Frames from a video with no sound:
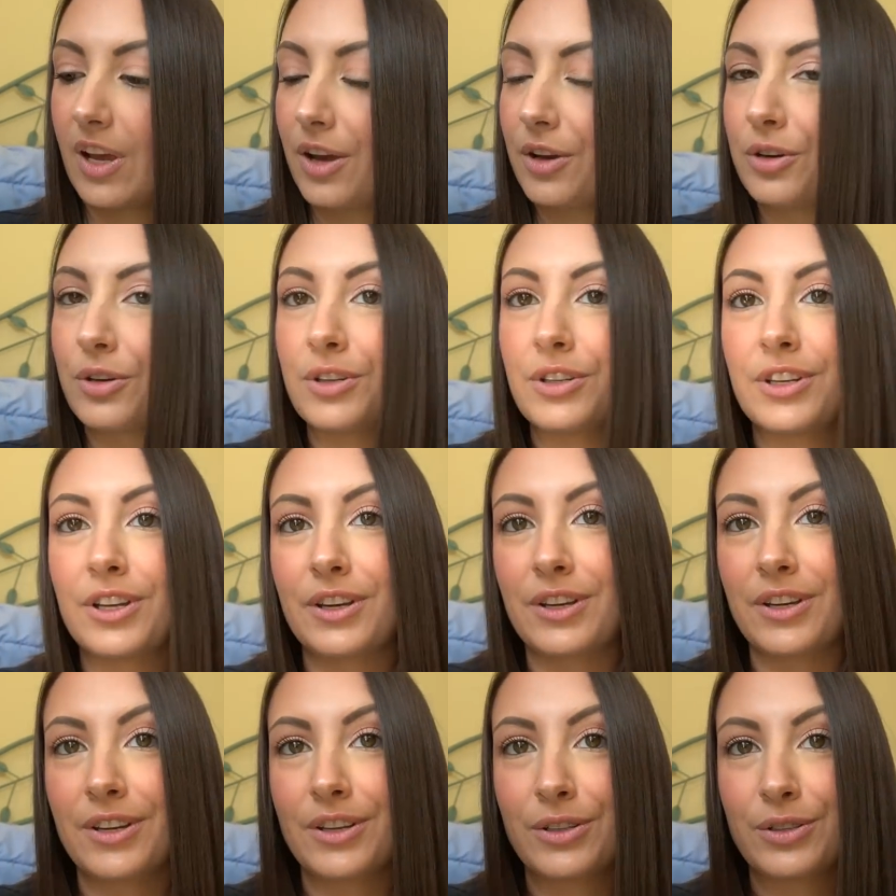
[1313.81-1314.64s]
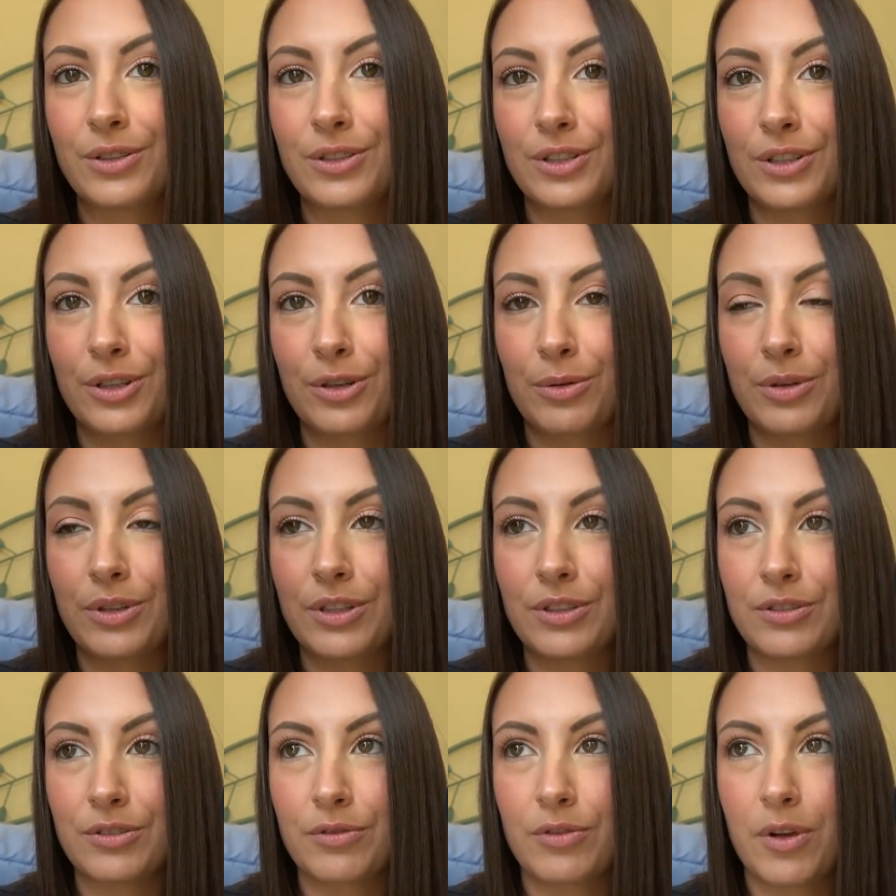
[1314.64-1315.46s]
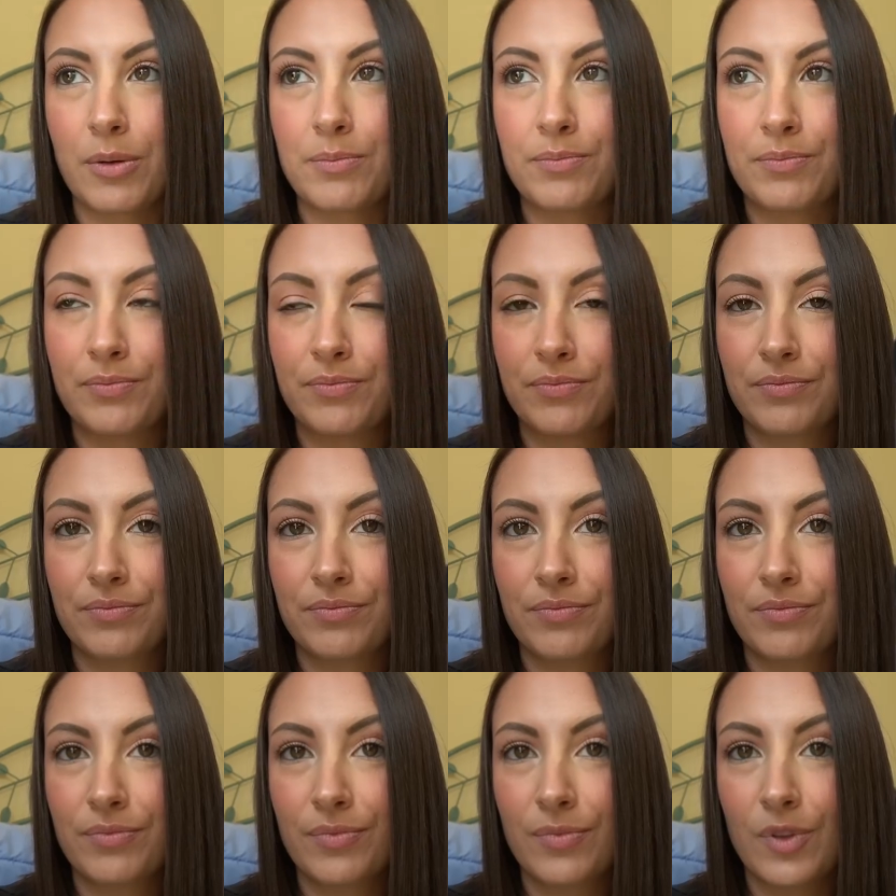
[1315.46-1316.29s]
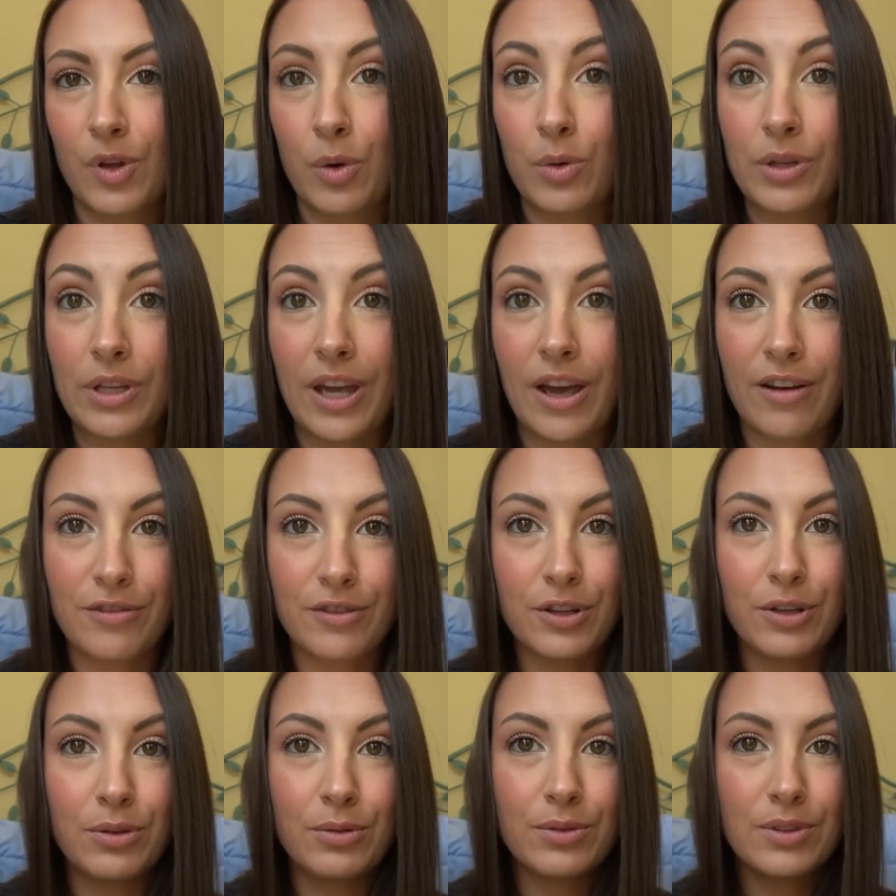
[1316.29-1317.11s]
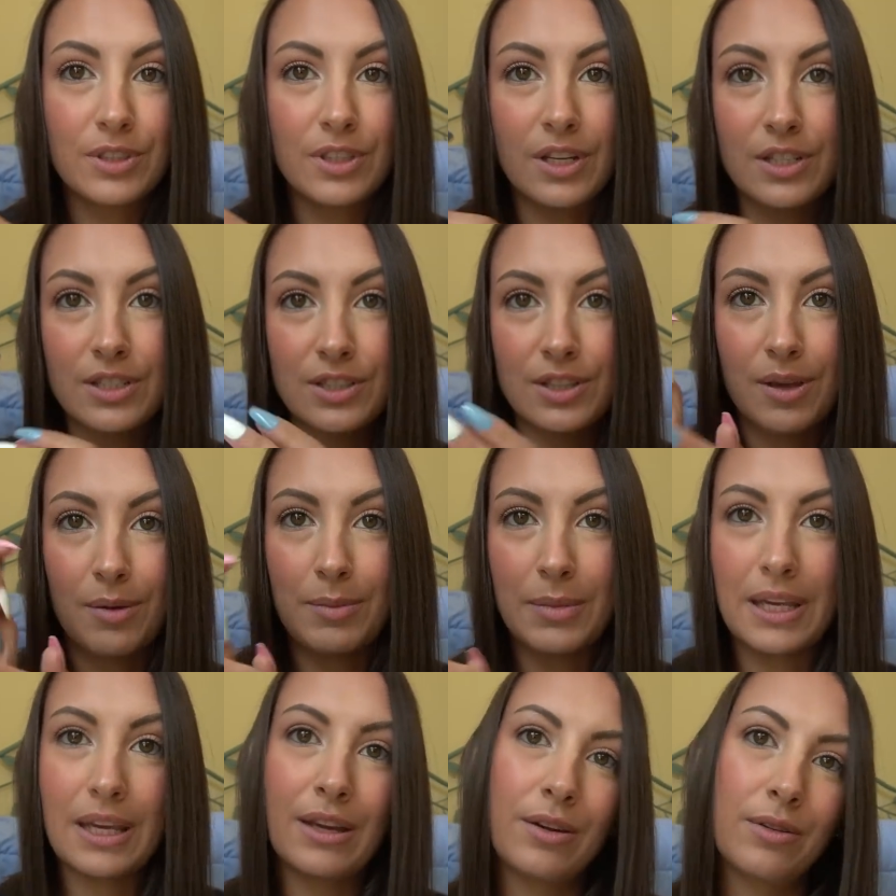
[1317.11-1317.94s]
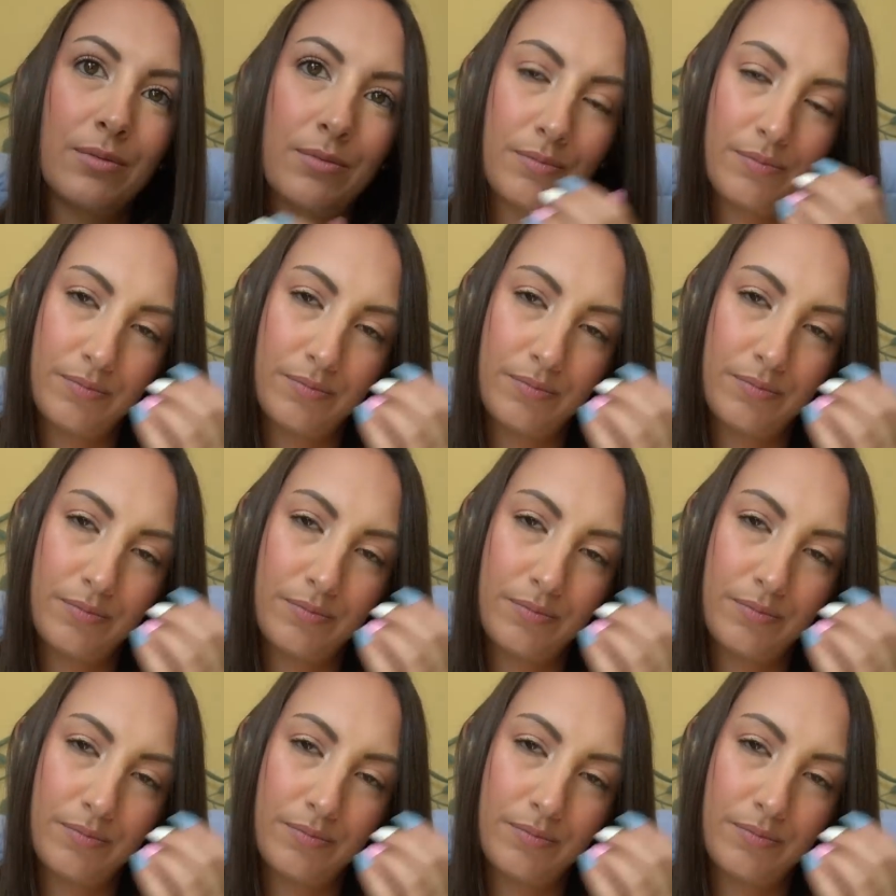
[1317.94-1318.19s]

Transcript: Couldn't tell you. Couldn't tell you where these are from. Well, the afternoon sun is coming in.